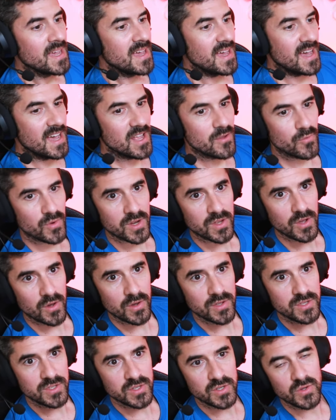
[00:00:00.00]
And we're
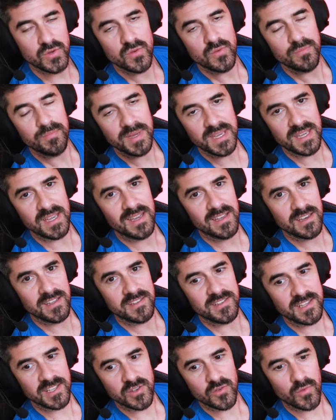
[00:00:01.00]
going to be in a
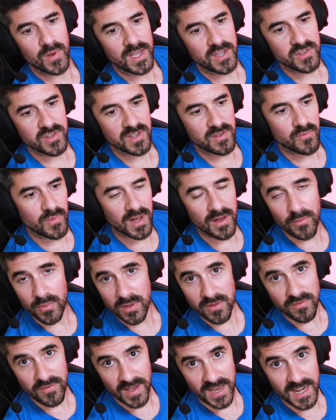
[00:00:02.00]
situation where
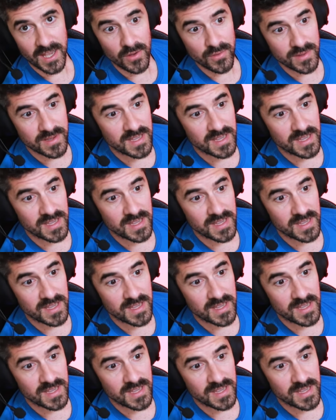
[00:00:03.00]
we'll find out